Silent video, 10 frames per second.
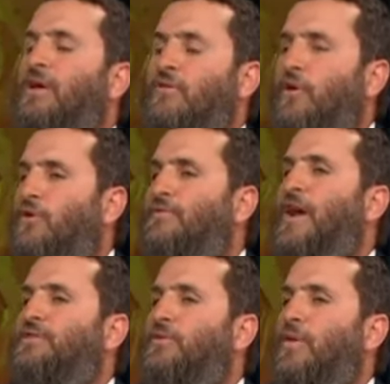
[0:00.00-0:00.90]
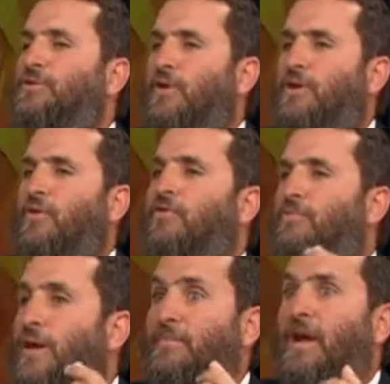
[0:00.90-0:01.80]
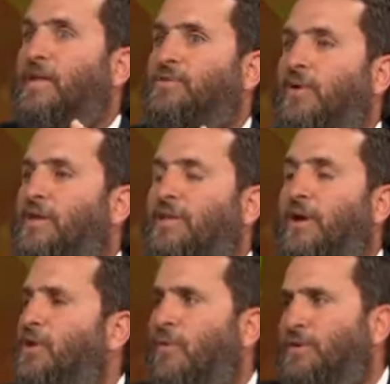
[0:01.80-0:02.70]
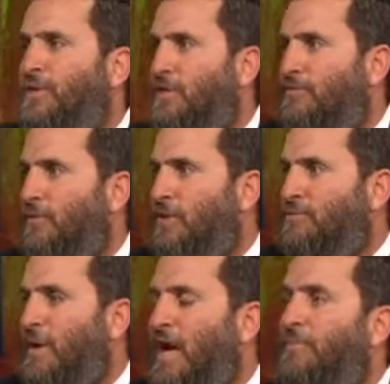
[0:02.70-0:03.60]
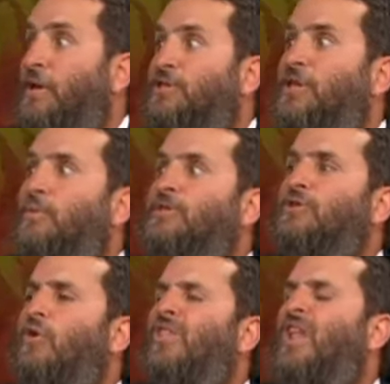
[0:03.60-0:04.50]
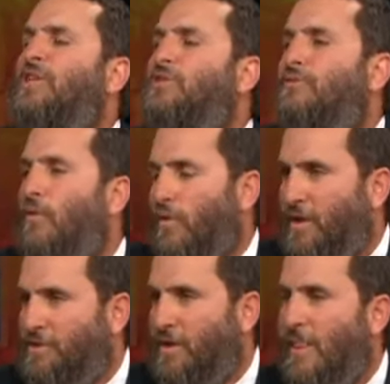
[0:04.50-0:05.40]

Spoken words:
If you go to a fast food restaurant, you order a Big Mac, it's right there. You always think the food is bad because there was no lust for it.